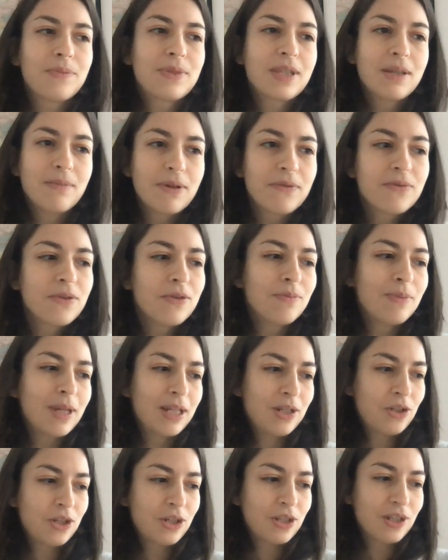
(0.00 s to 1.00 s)
Some of you
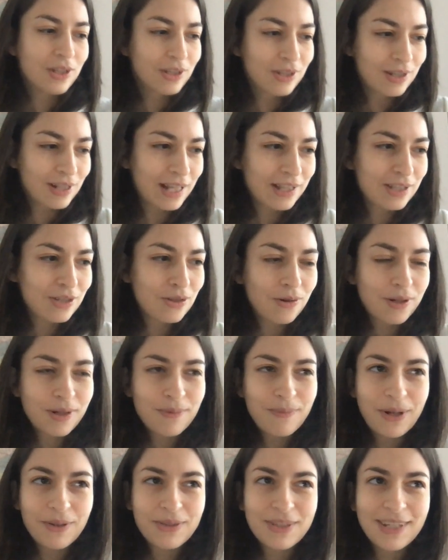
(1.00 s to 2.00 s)
mentioned, let's talk
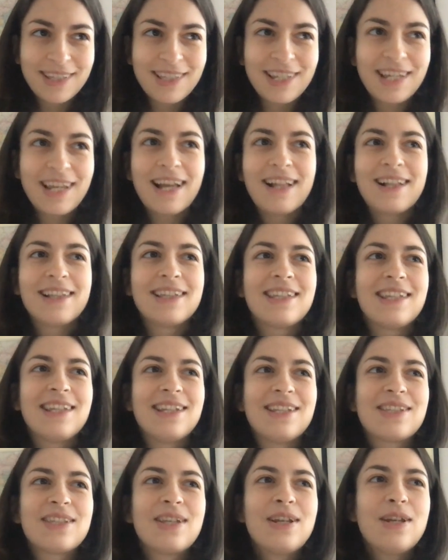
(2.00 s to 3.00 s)
about
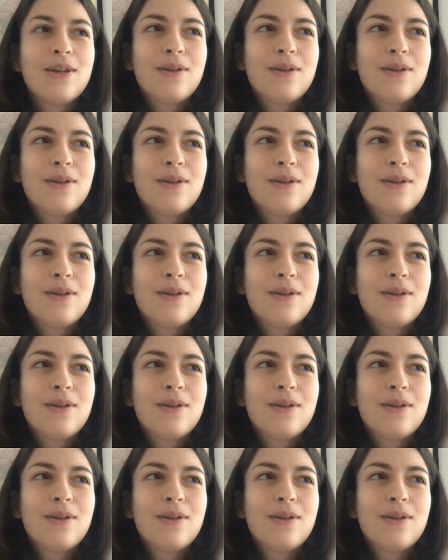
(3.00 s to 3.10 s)
technicalities.